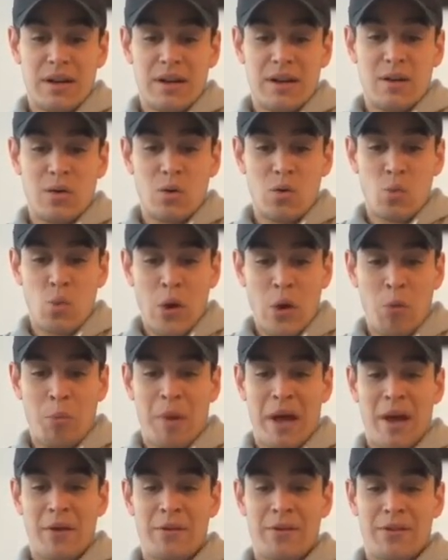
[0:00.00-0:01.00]

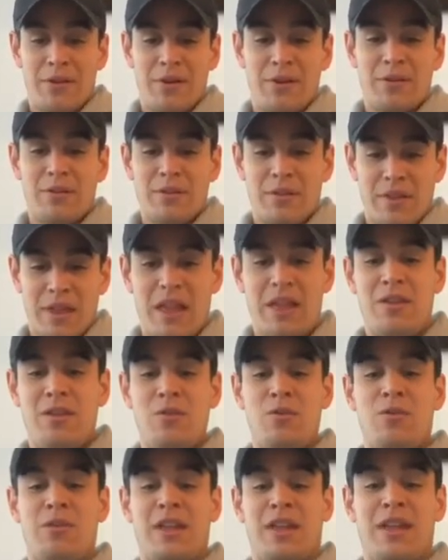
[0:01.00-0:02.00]
Willpower, though. Thank you,
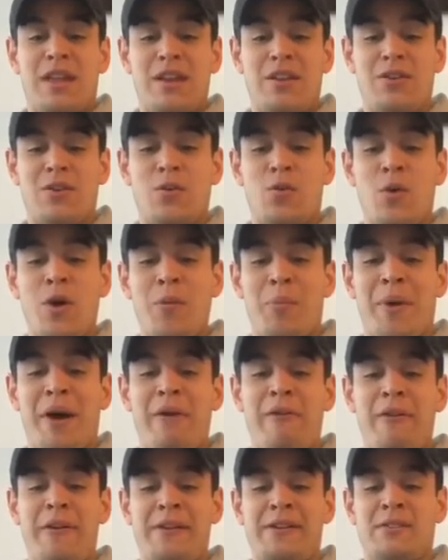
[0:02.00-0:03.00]
the Kinder.
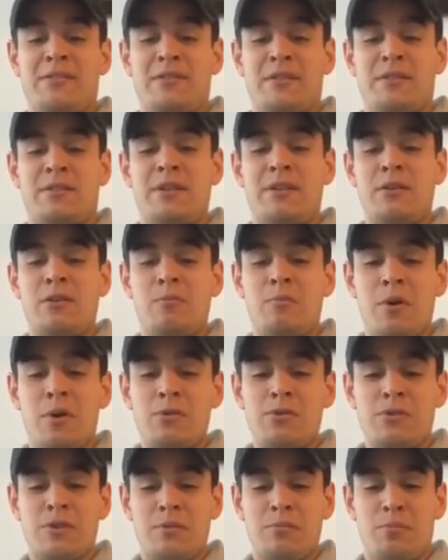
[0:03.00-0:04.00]
Willpower is the single
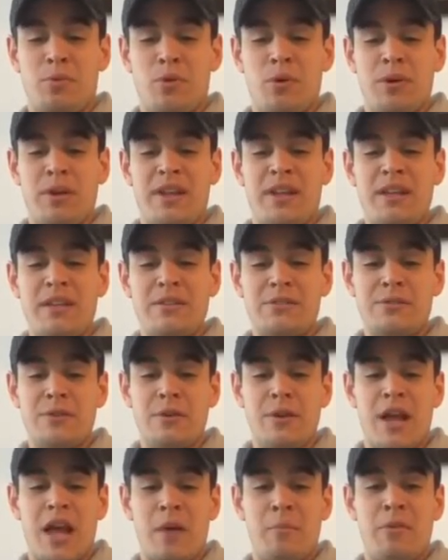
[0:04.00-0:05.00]
most important keystone
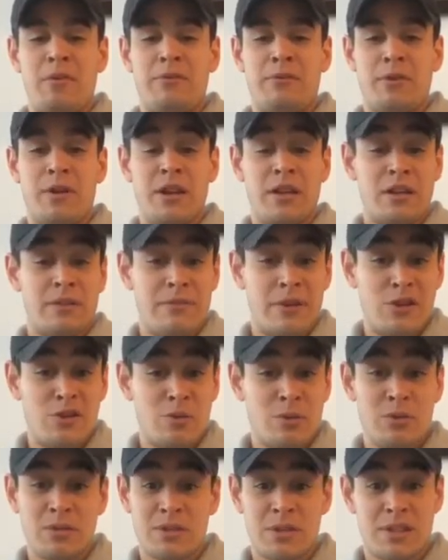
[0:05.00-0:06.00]
habit for
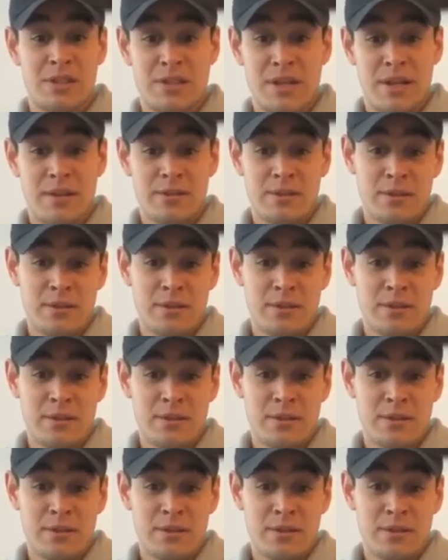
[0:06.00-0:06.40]
individual success.